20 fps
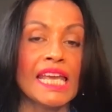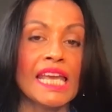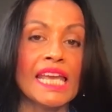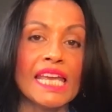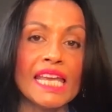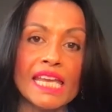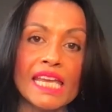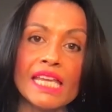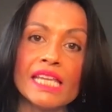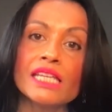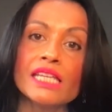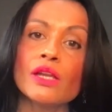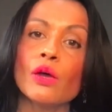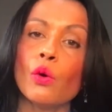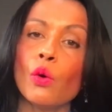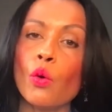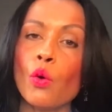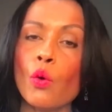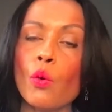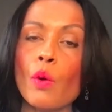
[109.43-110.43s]
in
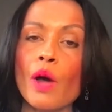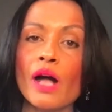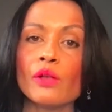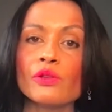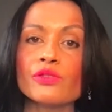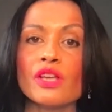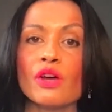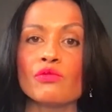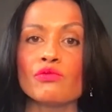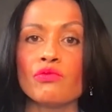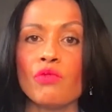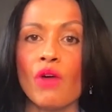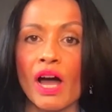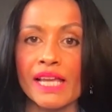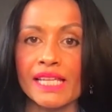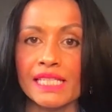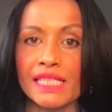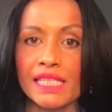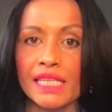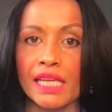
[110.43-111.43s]
Orwell's
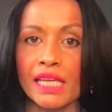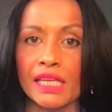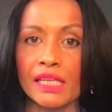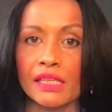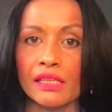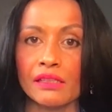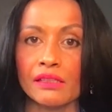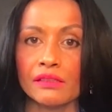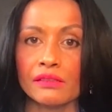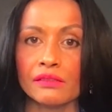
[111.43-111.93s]
writing.